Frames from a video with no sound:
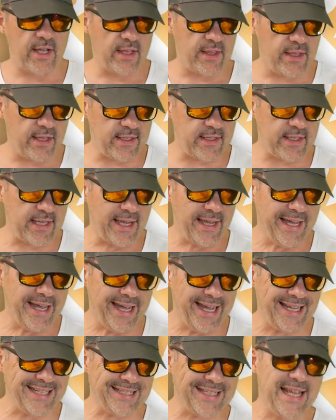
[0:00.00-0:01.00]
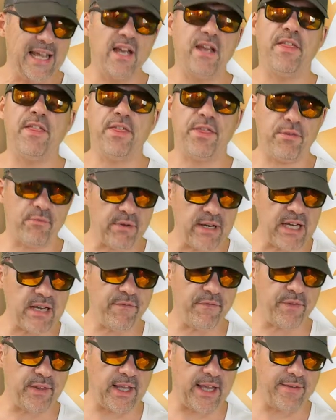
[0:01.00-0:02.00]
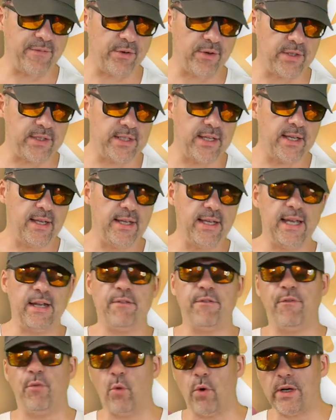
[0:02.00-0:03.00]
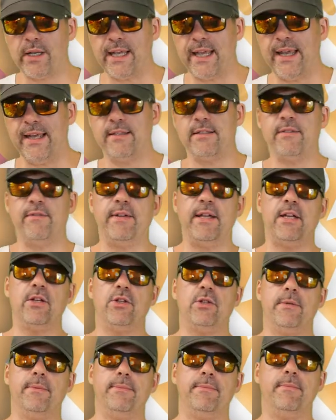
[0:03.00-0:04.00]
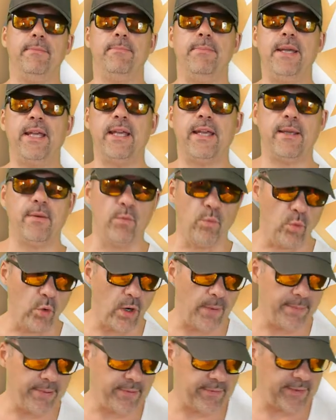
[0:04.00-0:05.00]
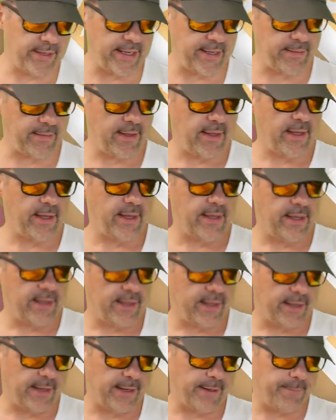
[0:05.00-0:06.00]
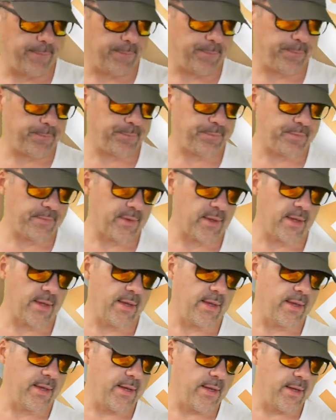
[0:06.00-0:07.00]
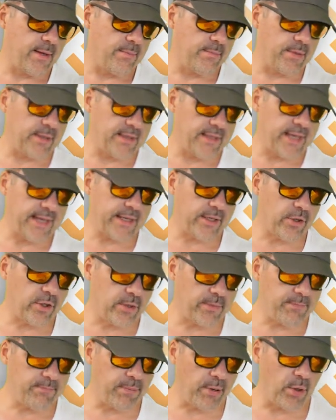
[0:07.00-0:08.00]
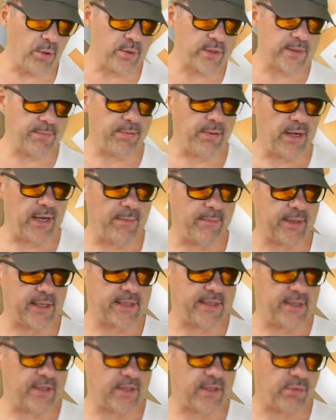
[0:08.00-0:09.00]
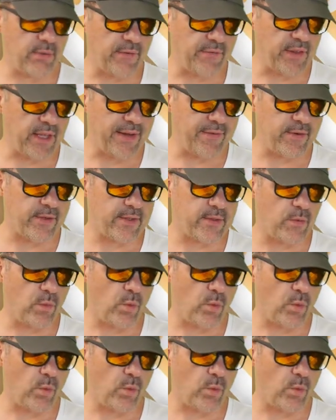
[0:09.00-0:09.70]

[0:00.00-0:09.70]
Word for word: This has three flavors and four cans of each. Big whoop, right? Um, but that could pose a problem because there's three flavors